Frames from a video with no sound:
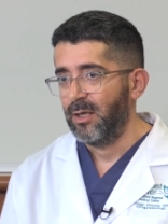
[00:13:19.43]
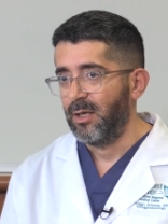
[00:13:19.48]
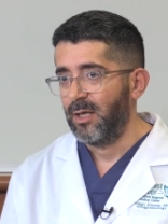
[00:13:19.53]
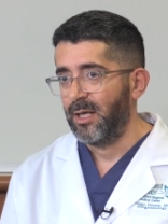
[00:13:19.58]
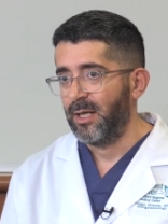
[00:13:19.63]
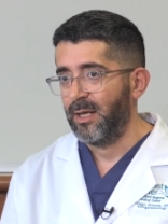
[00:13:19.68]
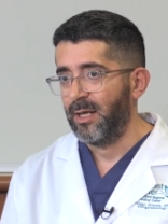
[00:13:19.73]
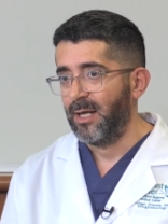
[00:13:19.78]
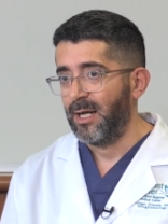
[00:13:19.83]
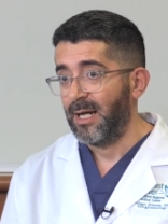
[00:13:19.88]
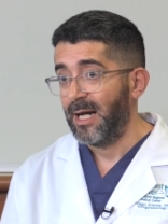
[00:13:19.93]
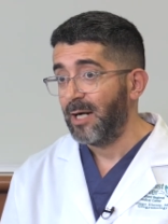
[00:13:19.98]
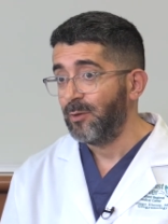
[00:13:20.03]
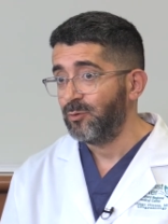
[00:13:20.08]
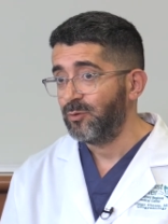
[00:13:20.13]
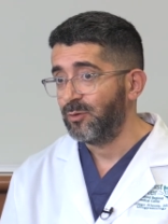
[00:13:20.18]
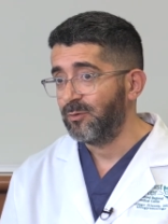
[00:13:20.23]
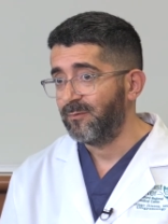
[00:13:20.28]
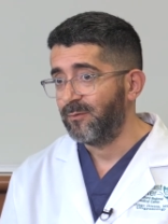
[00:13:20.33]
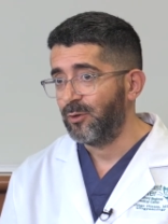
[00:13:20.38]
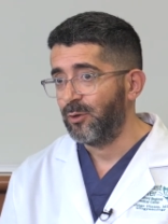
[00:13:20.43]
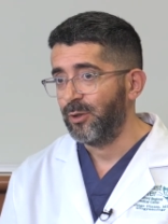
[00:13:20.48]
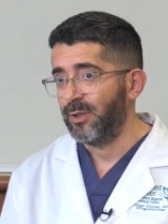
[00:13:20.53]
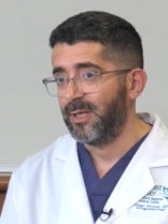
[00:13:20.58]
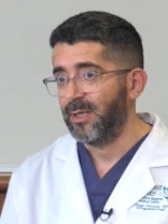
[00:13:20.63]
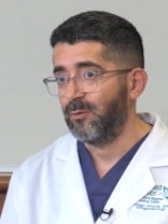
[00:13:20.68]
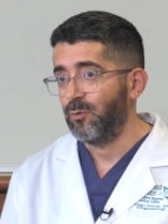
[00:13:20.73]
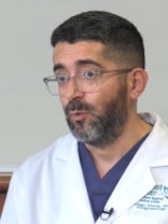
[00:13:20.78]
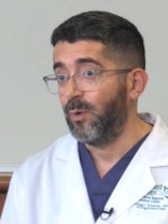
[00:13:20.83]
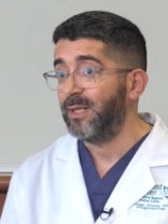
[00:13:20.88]
how to void
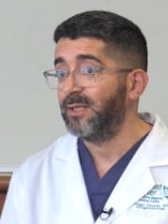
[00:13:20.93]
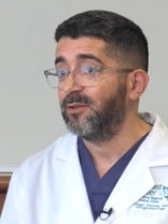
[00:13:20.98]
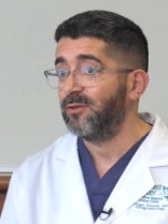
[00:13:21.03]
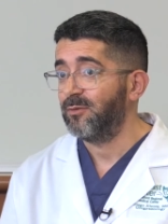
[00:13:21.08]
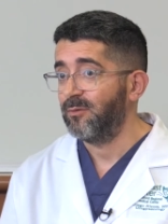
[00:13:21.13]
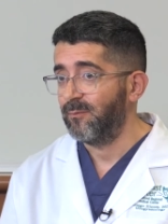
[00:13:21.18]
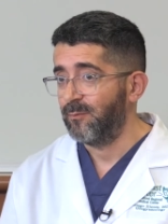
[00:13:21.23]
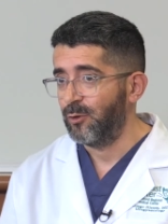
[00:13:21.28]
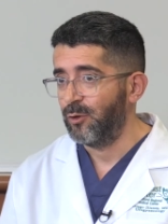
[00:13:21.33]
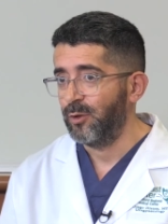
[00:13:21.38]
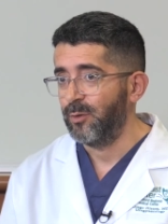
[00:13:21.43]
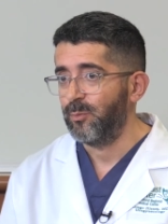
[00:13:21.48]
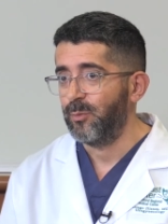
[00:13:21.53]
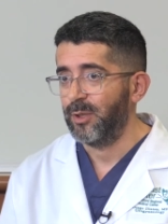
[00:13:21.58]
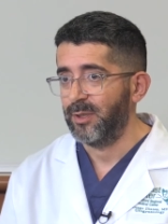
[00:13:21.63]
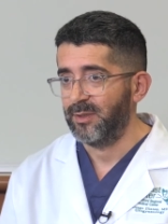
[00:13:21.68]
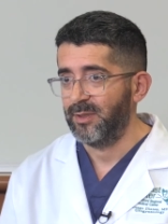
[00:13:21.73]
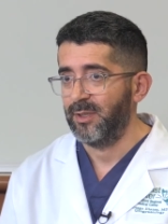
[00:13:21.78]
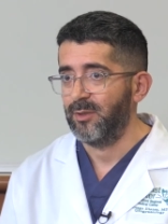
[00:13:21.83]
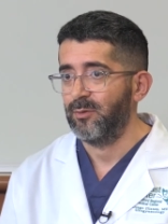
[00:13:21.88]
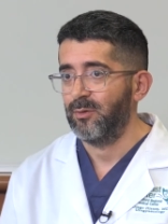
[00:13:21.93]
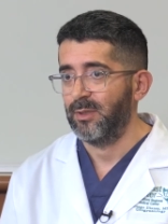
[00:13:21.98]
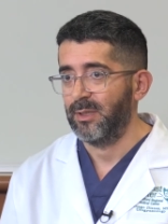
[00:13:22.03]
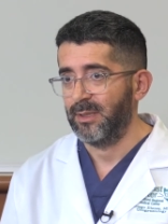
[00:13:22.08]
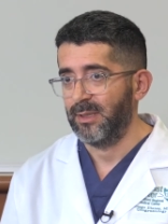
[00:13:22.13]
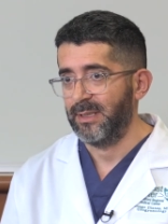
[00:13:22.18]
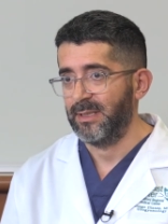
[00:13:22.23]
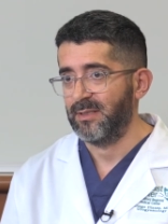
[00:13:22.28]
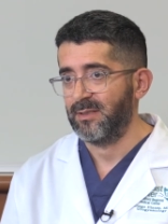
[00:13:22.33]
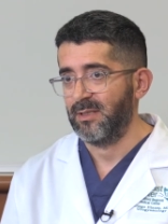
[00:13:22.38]
and when to void
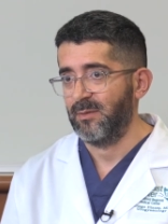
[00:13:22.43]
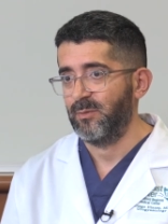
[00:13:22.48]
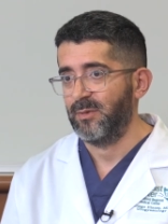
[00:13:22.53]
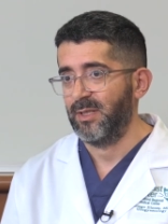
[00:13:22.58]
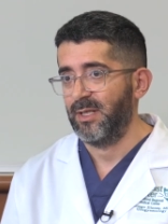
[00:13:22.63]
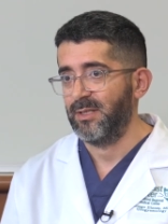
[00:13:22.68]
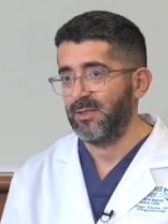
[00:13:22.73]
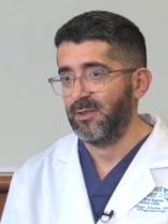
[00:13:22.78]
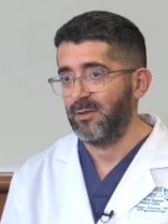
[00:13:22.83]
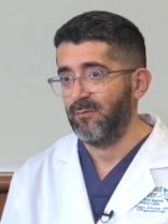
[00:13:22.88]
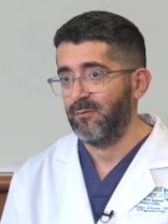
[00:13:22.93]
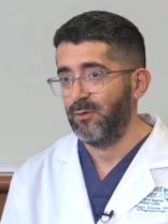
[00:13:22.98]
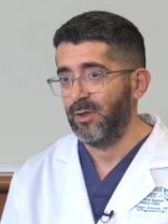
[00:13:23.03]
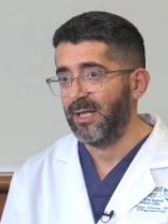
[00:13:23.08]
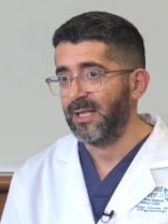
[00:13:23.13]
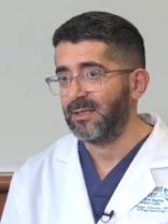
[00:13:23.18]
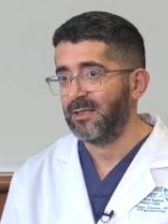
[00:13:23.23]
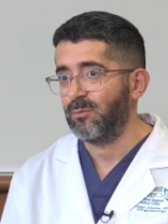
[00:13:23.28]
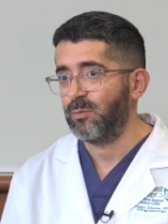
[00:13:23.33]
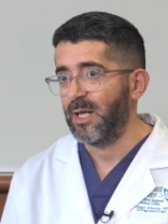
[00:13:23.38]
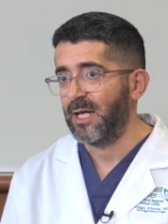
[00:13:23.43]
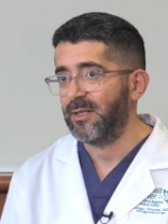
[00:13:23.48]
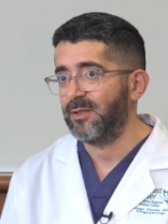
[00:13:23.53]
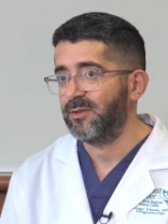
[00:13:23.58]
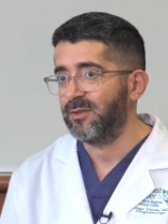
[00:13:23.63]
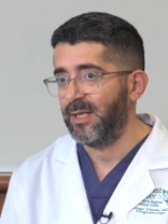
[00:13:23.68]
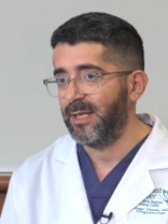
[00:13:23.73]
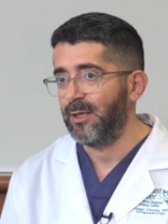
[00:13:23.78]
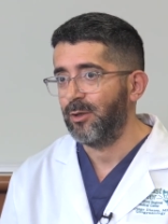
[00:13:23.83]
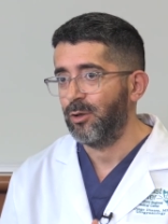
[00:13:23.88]
particularly. Sometimes if we let the bladder
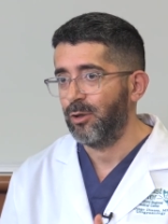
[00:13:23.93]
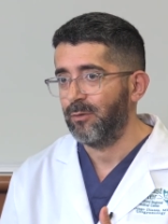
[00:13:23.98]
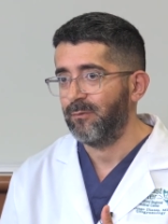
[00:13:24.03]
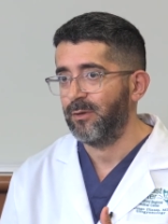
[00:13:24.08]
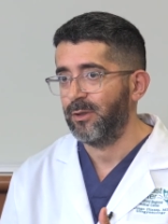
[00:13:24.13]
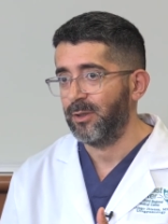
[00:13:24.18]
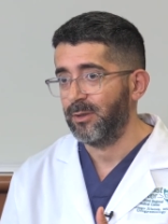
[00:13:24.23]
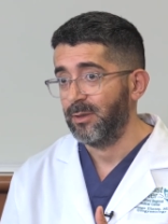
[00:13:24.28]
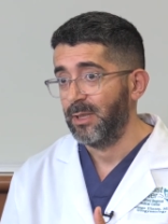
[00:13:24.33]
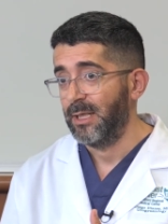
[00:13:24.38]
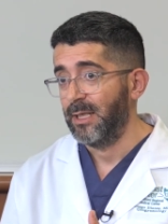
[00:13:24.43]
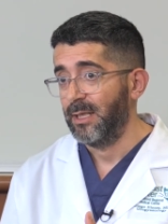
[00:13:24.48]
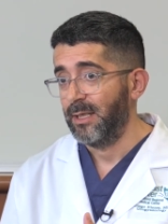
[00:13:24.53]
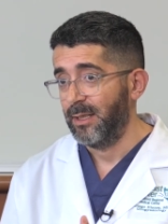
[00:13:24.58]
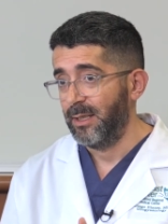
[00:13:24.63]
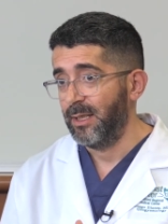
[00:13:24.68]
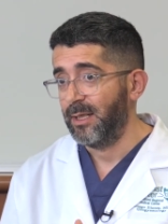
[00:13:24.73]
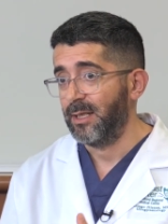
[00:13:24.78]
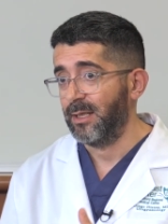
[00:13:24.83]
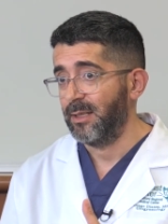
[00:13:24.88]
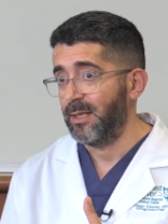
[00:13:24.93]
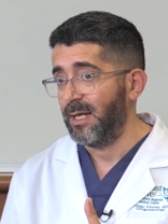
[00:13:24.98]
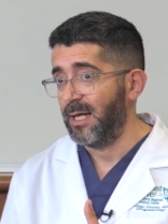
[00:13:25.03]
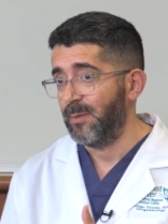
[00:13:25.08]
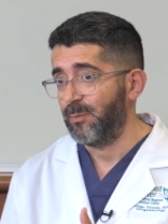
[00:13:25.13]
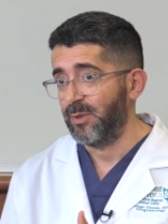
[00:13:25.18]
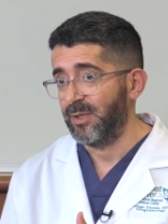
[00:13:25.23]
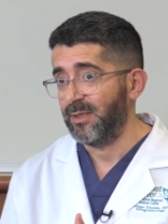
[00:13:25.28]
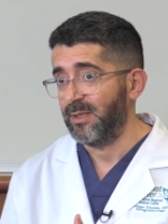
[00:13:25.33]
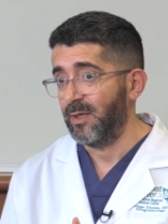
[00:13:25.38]
take over, it can
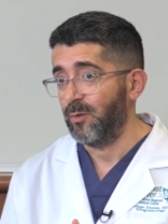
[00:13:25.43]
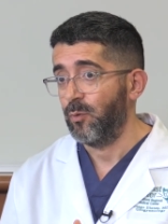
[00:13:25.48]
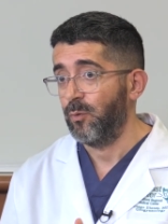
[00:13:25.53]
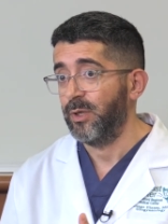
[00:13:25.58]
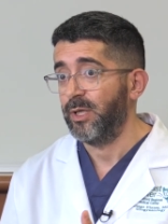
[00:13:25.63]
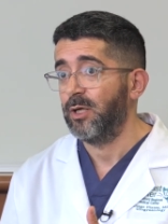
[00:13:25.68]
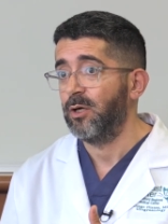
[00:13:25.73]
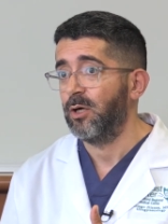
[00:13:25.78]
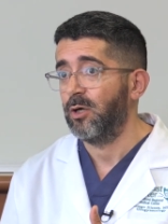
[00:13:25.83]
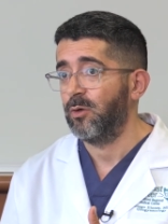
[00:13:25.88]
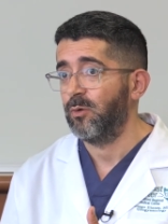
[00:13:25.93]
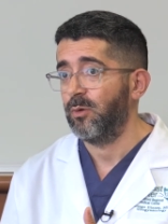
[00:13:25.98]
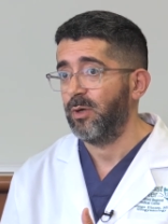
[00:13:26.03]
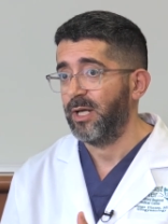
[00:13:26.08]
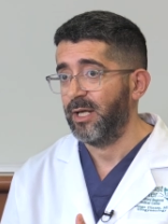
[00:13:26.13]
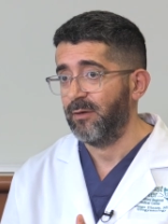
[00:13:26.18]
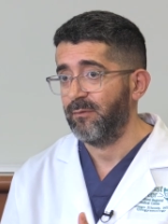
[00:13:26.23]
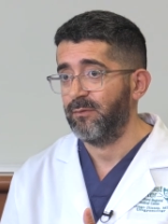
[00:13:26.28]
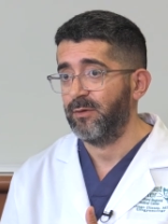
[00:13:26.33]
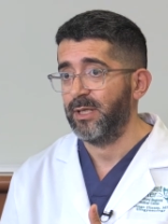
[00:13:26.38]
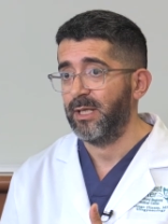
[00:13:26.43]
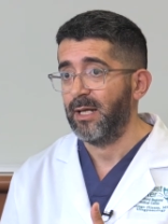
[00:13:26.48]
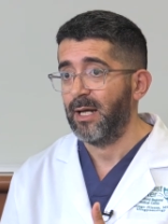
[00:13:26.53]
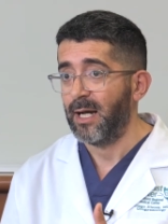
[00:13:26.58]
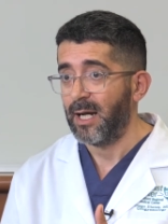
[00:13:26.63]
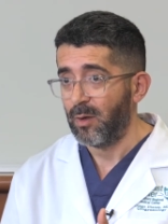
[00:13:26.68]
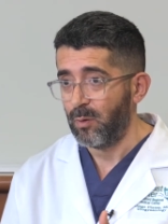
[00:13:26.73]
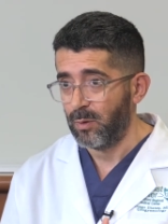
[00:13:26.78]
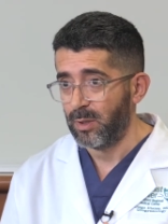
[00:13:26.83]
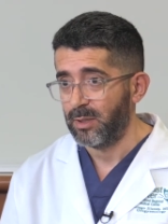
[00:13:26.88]
happen that we go every
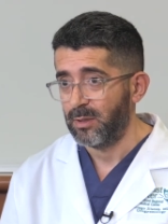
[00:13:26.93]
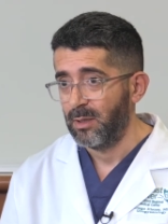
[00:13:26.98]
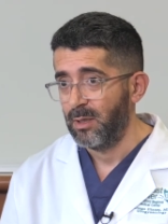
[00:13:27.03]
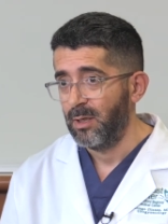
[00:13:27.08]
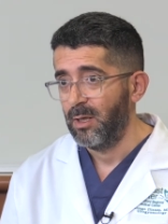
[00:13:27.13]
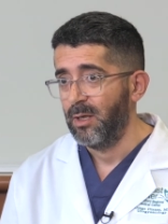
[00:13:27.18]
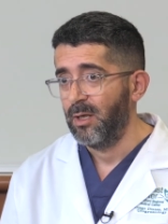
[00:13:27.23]
hour.